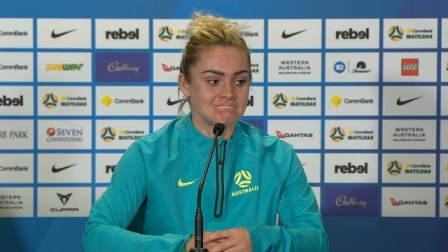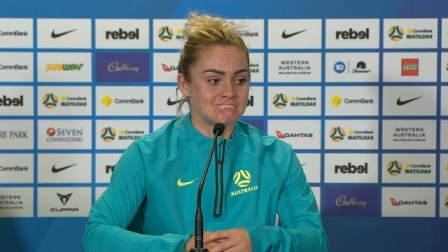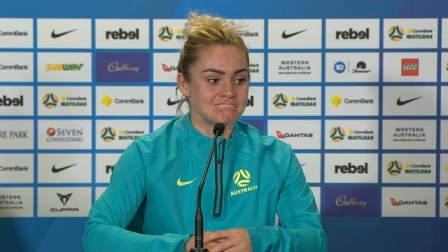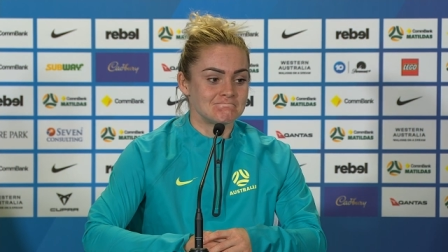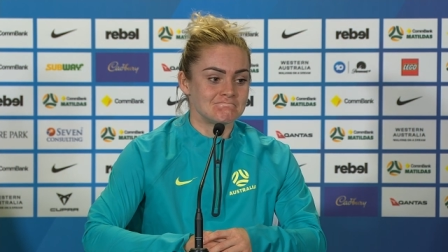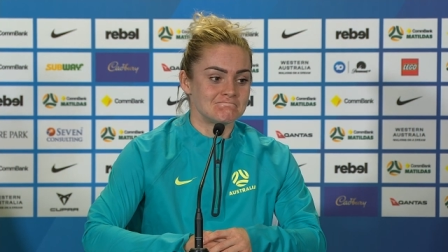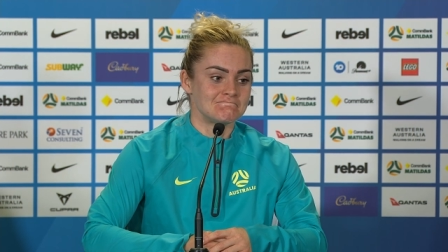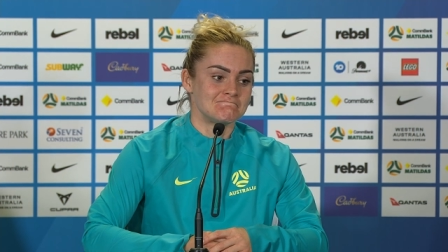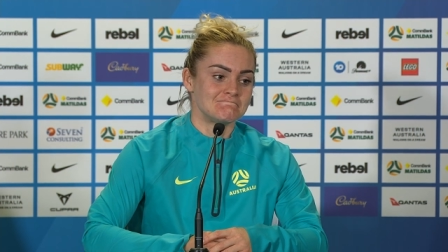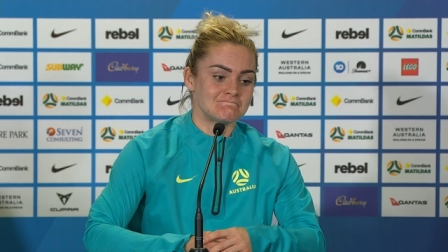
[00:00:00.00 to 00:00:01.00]
Any final
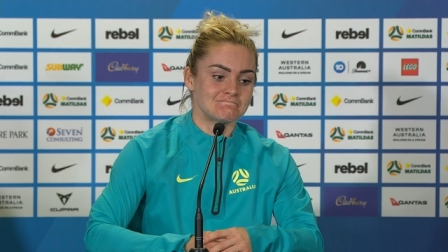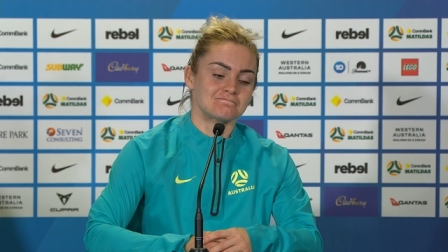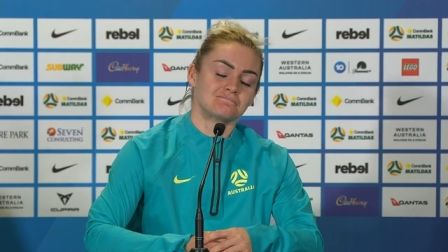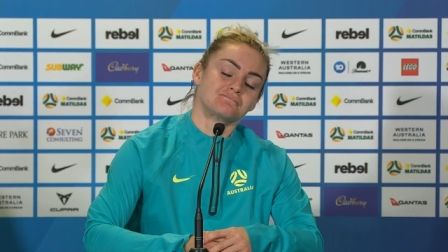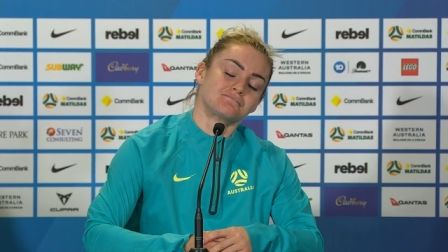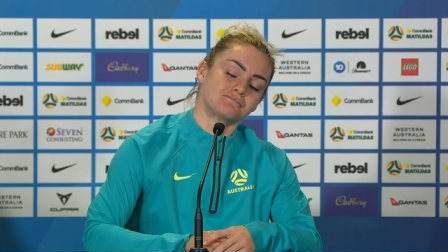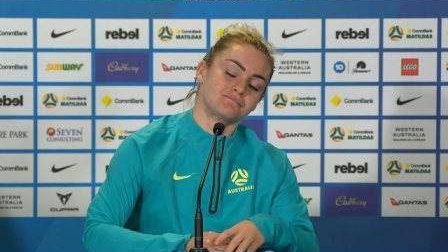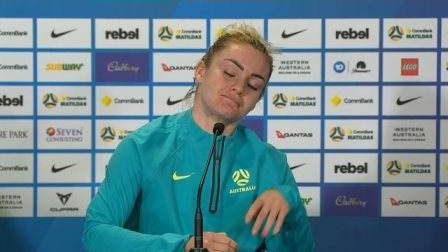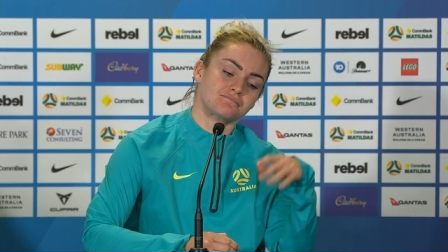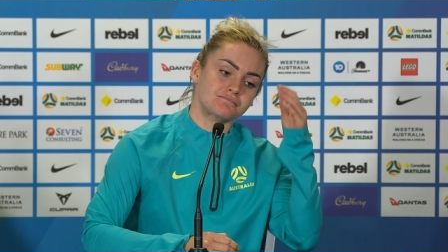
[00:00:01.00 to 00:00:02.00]
questions for Ellie?
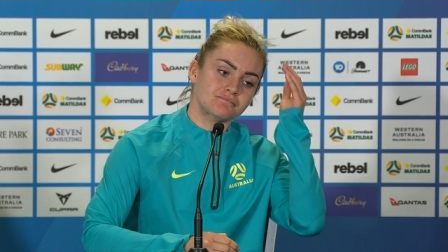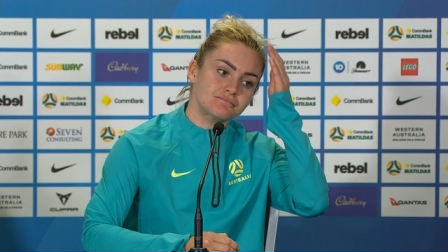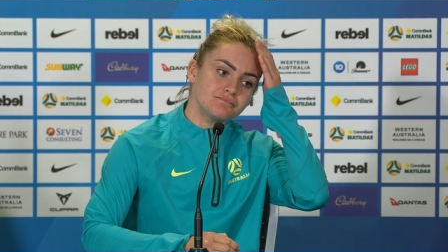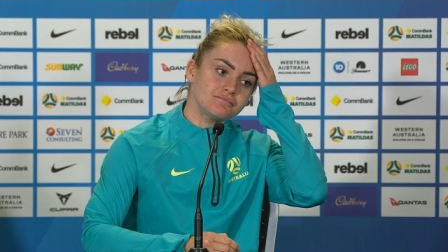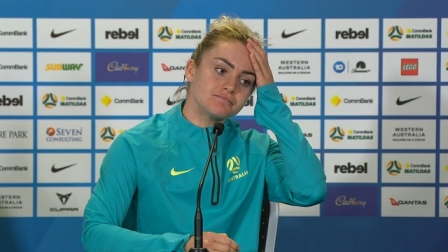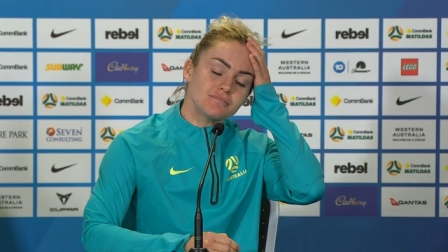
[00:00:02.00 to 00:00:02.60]
Thanks, Ellie.